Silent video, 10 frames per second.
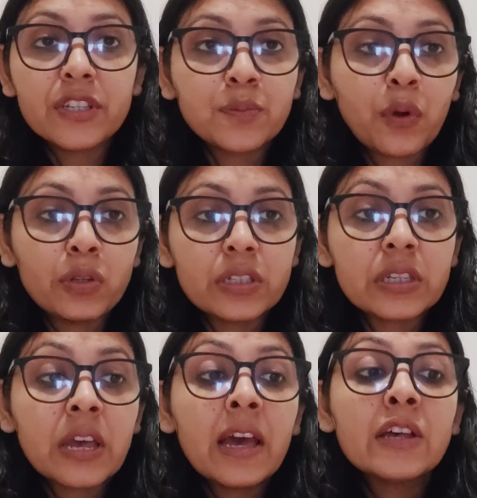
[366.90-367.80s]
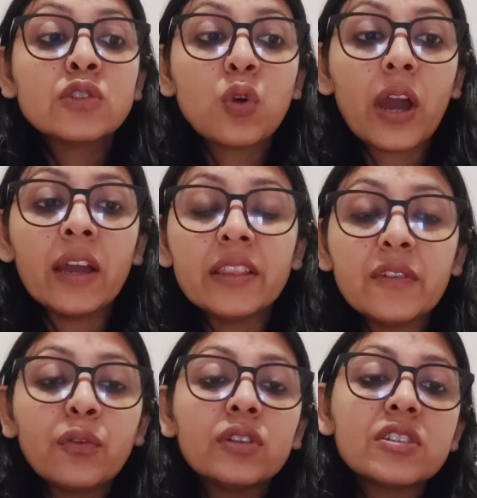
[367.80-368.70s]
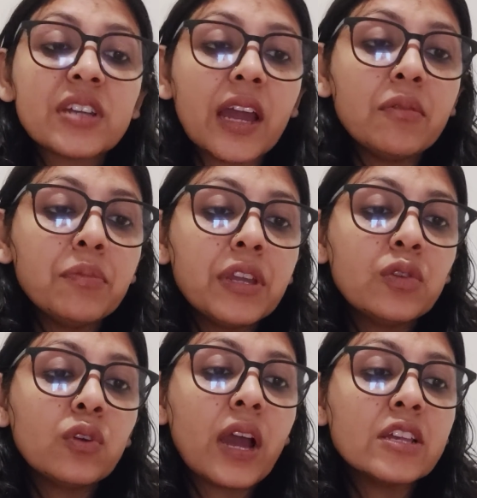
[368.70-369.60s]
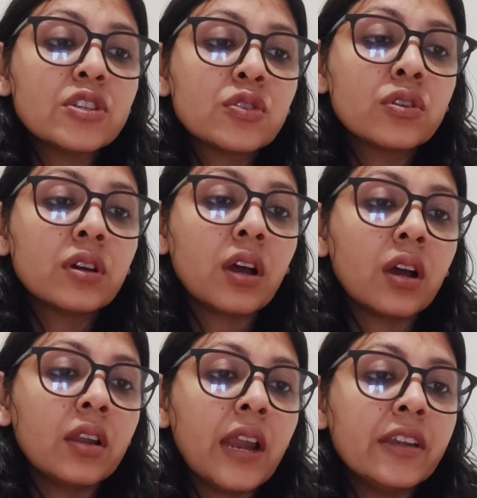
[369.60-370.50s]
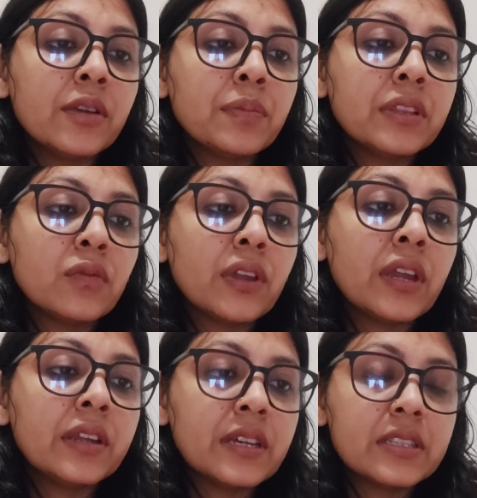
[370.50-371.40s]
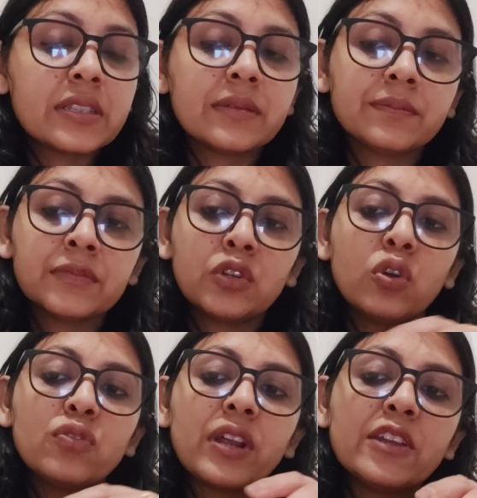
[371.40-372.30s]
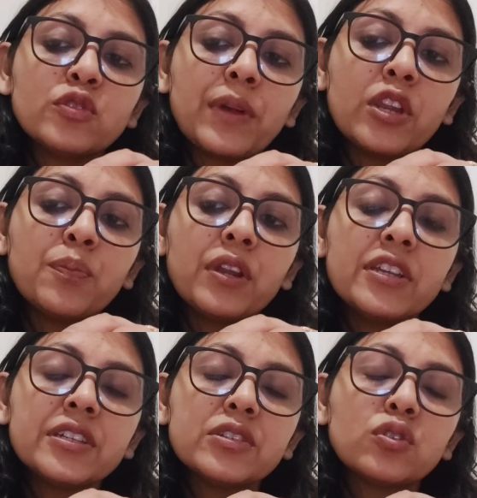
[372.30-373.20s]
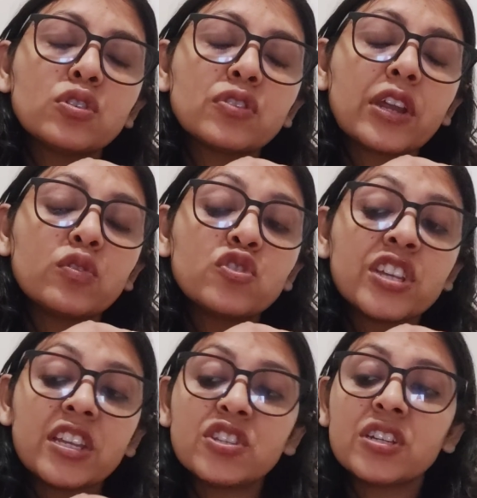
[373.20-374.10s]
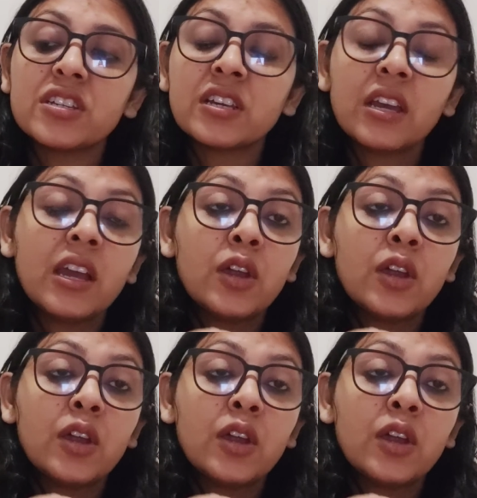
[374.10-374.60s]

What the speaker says: response. So I think for the time being, you guys should let it be the way it is. Don't try to manipulate it. Don't try to change it.